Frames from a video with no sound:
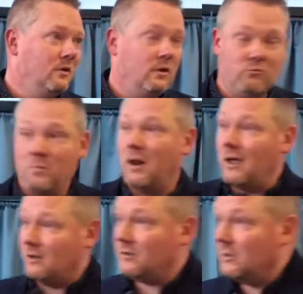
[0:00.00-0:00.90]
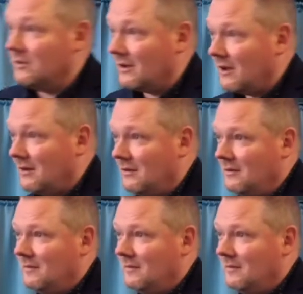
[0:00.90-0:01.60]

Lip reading: and reply as soon as I can.